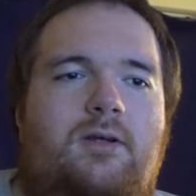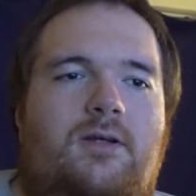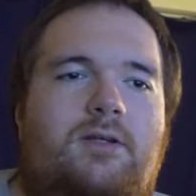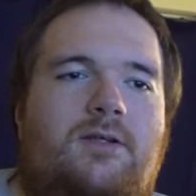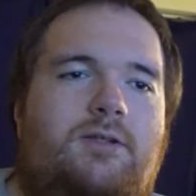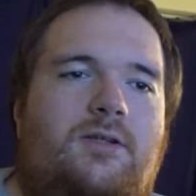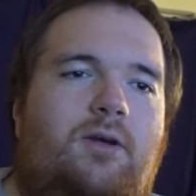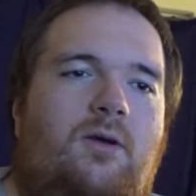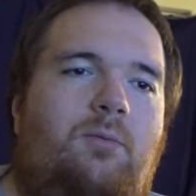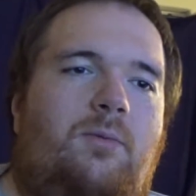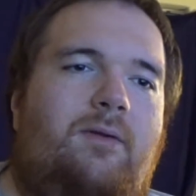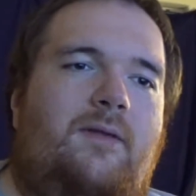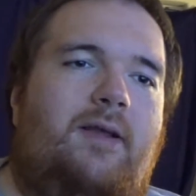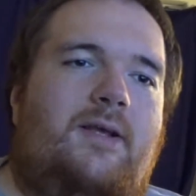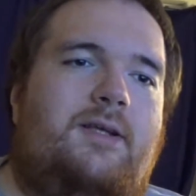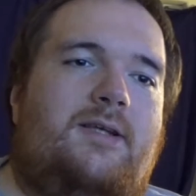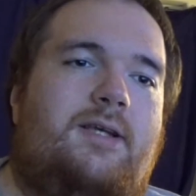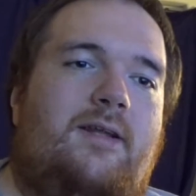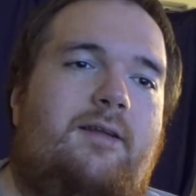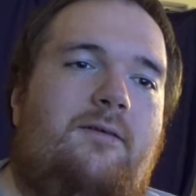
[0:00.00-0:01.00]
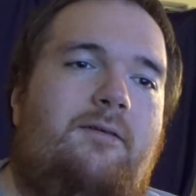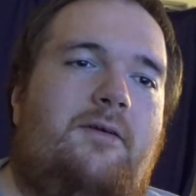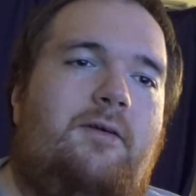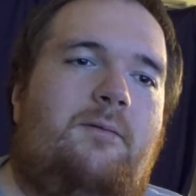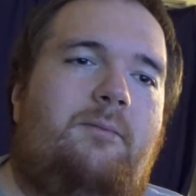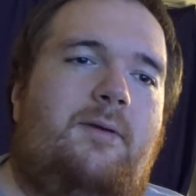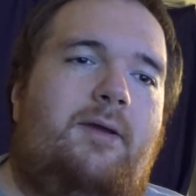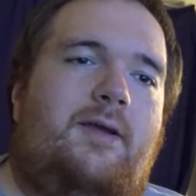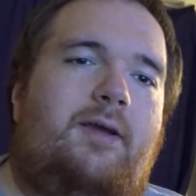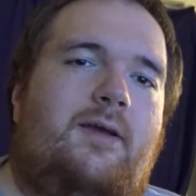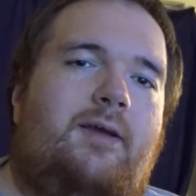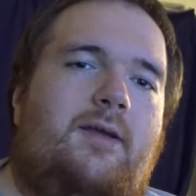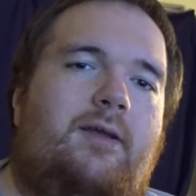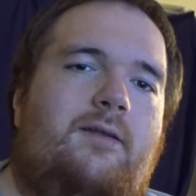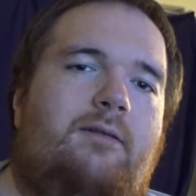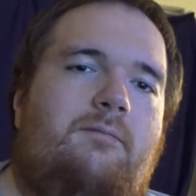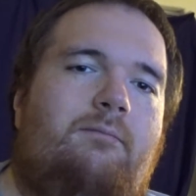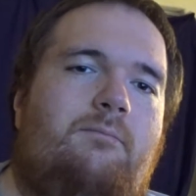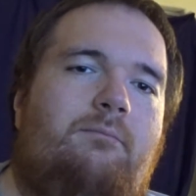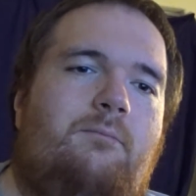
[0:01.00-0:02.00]
So when they said they were going to make a
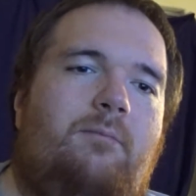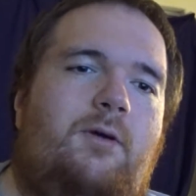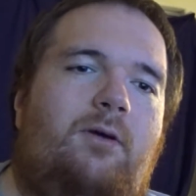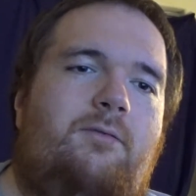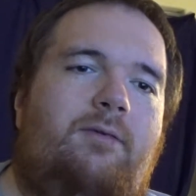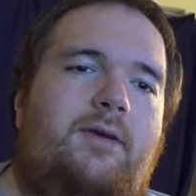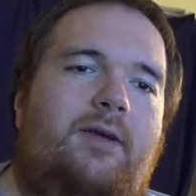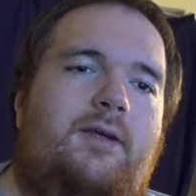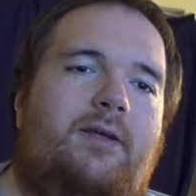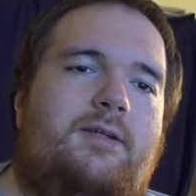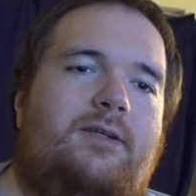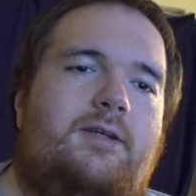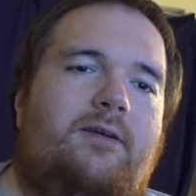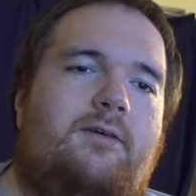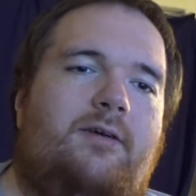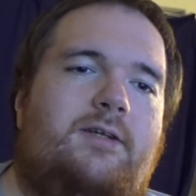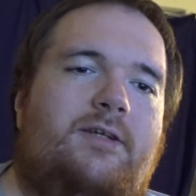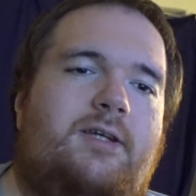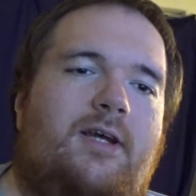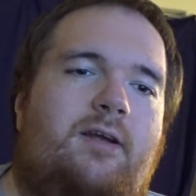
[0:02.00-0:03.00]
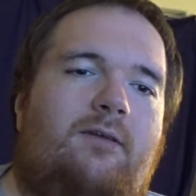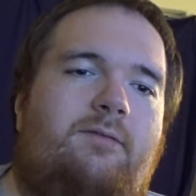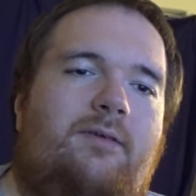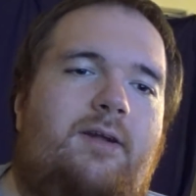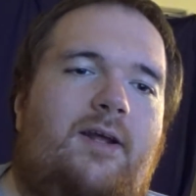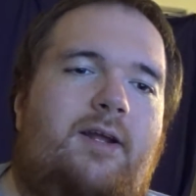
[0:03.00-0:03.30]
movie series out of it.